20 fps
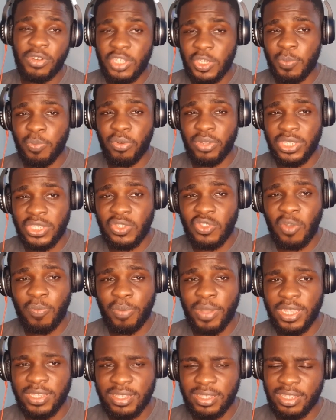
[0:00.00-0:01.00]
the sport, it's not
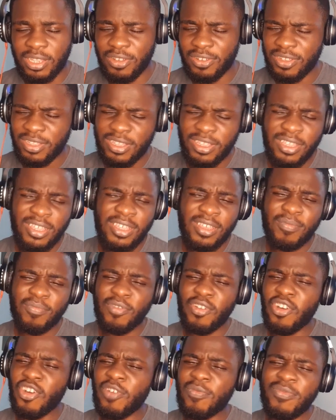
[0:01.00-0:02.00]
personal.
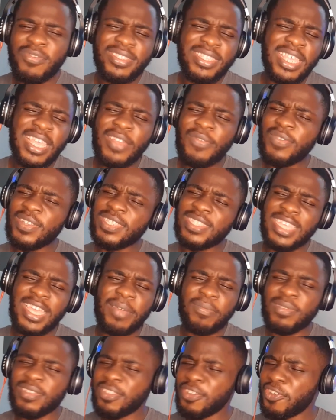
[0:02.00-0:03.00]
But almost every
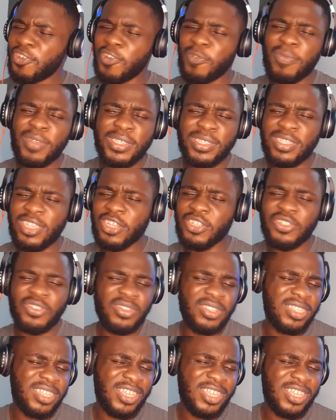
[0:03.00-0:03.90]
time in the comment section,